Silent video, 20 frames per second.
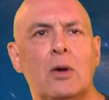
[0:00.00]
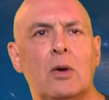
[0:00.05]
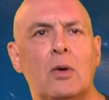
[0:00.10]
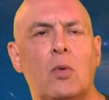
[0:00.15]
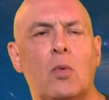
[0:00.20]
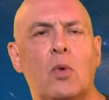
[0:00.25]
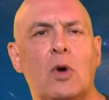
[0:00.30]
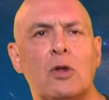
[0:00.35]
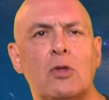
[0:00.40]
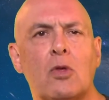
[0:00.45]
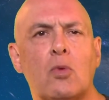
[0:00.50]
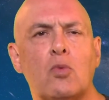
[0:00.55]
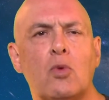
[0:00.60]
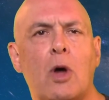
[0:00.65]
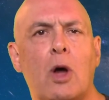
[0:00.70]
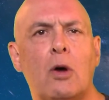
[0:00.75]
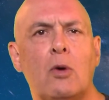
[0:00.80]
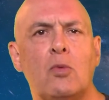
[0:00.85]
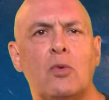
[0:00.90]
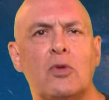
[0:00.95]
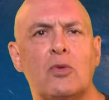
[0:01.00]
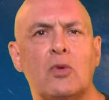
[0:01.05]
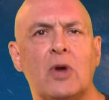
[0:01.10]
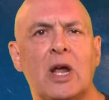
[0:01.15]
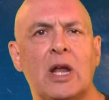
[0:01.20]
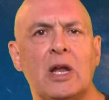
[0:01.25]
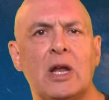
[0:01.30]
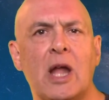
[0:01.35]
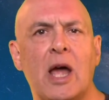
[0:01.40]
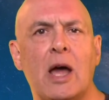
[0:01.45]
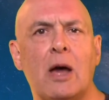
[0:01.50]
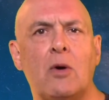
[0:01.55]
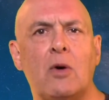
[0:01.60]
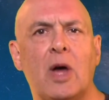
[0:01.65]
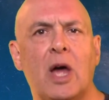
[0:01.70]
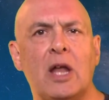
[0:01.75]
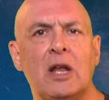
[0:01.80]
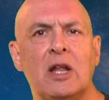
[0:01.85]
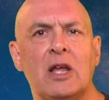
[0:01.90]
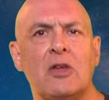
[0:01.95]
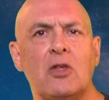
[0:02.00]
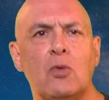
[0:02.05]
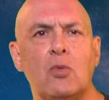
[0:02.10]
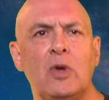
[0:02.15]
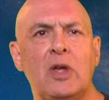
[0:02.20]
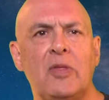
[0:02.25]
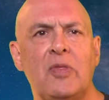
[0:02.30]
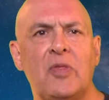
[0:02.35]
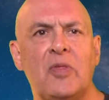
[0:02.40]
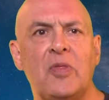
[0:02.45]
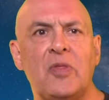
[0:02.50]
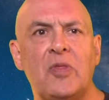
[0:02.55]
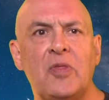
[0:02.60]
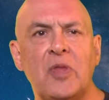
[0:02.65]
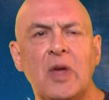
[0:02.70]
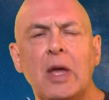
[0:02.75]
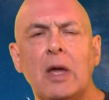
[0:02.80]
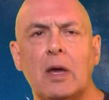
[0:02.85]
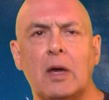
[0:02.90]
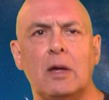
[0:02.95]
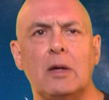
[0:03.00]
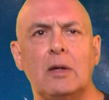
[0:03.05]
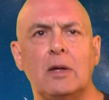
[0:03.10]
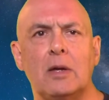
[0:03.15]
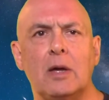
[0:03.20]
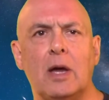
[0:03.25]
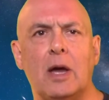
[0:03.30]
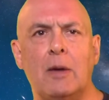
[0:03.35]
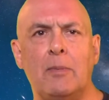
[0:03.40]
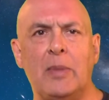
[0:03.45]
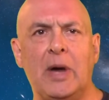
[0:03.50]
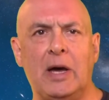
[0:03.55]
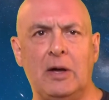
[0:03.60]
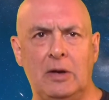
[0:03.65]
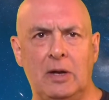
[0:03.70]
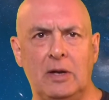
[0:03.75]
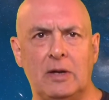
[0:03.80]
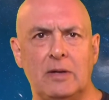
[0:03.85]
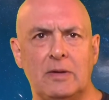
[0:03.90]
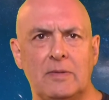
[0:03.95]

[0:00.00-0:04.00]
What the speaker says: What's wrong with right now unless we think about it?